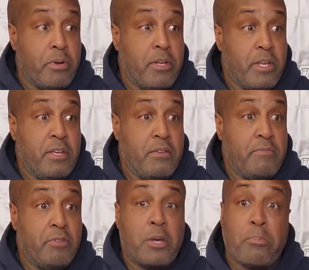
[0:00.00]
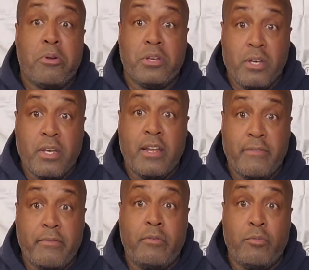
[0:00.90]
pretty looking pretty good
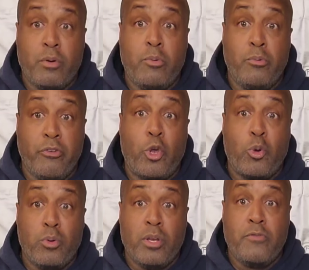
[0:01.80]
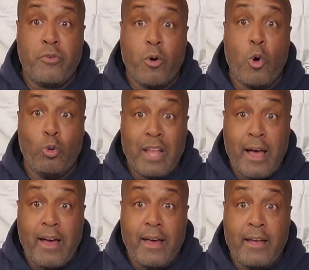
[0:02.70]
at what we recruited for O
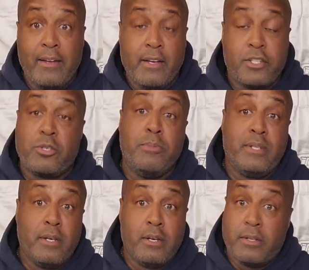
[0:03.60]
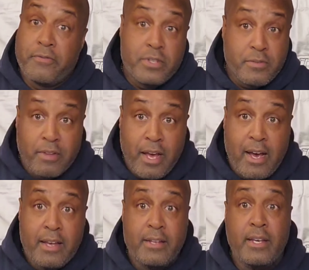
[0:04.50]
line, excuse me, uh, defensive
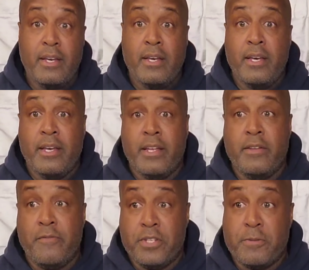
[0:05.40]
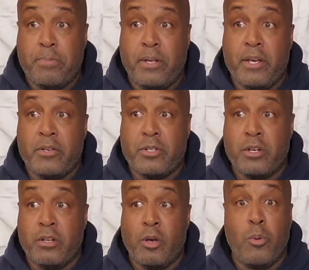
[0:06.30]
line and defensive players,
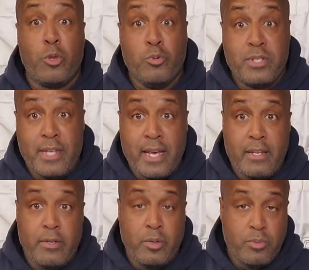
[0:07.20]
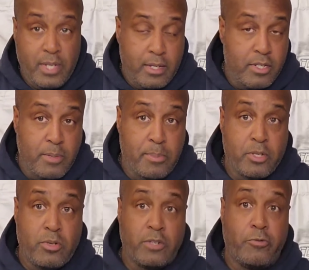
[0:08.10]
along with who stayed and who didn't jump
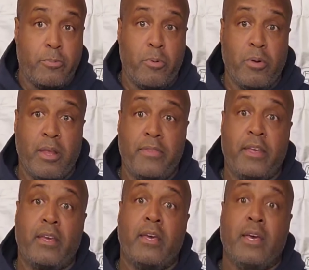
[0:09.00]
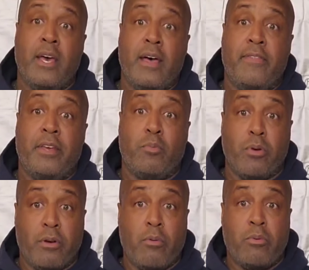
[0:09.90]
in the transfer portal. I think I think
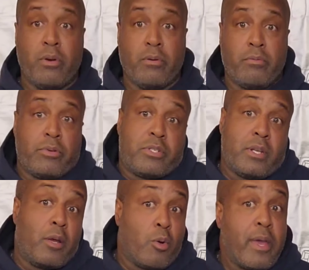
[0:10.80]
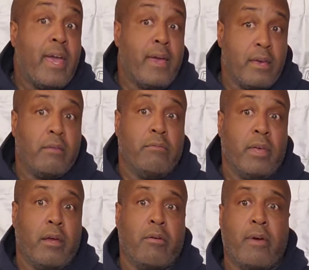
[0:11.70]
we're we're we're sitting okay
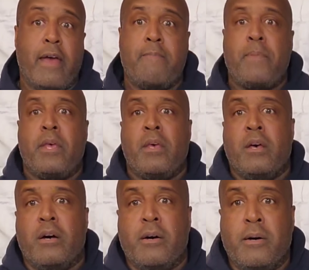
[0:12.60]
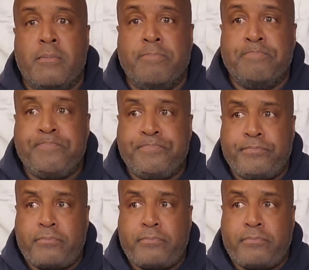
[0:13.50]
there, right? Um,